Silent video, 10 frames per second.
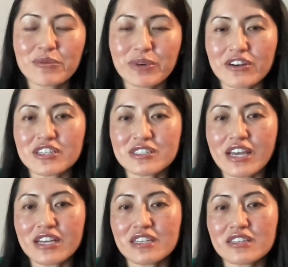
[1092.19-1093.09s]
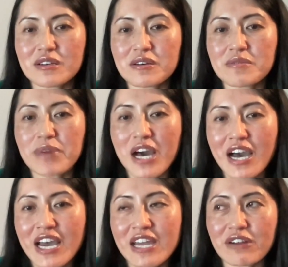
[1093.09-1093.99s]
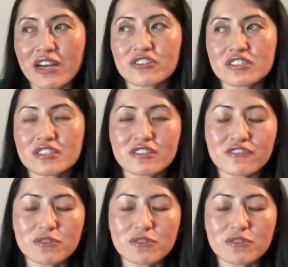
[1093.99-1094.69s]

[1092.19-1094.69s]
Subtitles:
whereas like the buy, for instance,